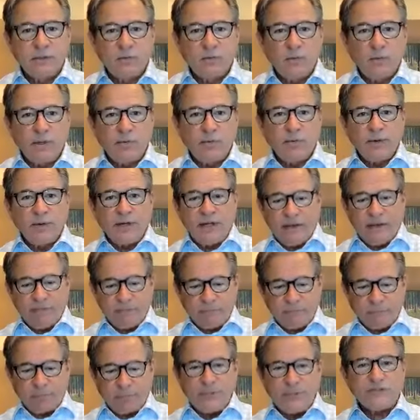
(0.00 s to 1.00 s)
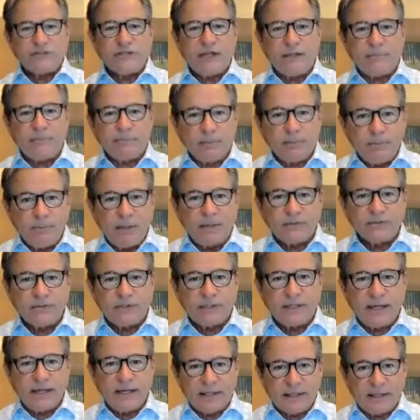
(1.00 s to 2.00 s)
We want to have preset
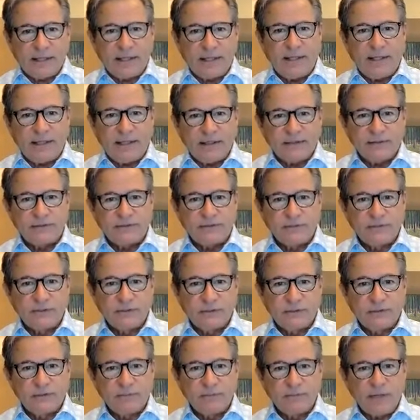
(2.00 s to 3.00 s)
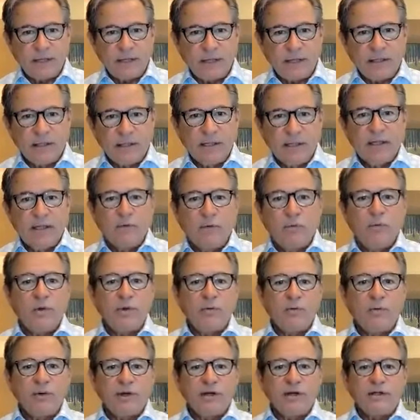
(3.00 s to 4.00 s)
promotion guidelines, right? We
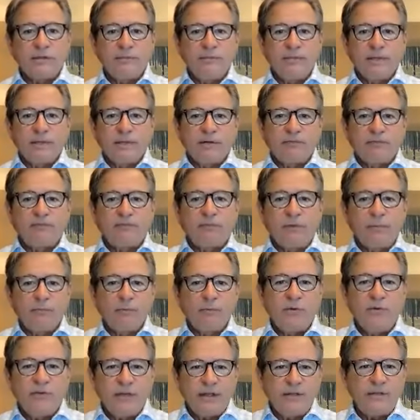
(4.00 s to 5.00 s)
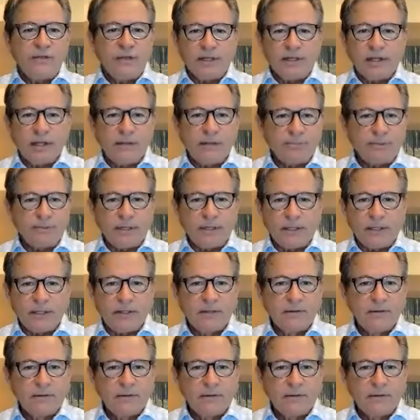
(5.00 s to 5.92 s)
wanted to build from within the company.